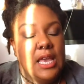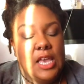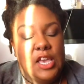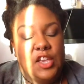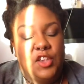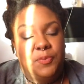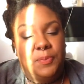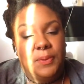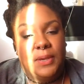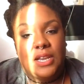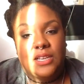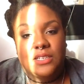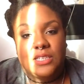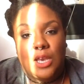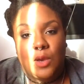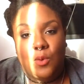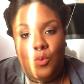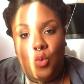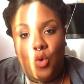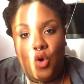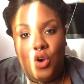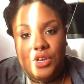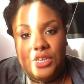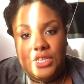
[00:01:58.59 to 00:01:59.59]
is because I
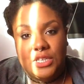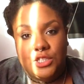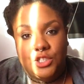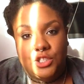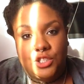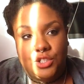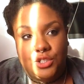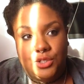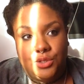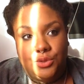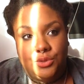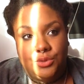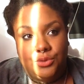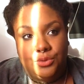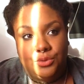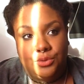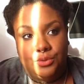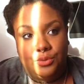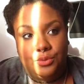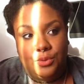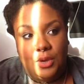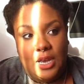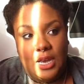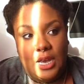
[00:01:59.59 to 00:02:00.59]
wanted
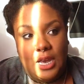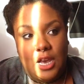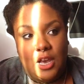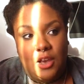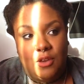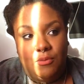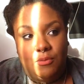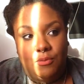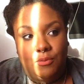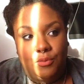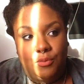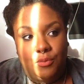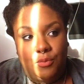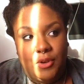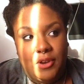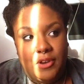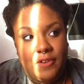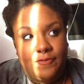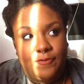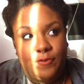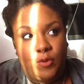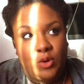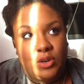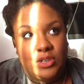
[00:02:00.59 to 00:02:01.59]
to
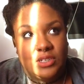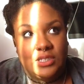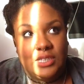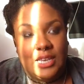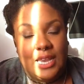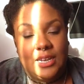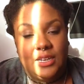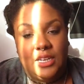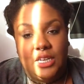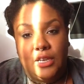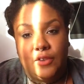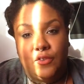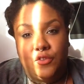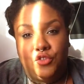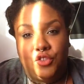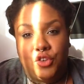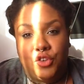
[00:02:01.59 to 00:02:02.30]
reinforce the idea of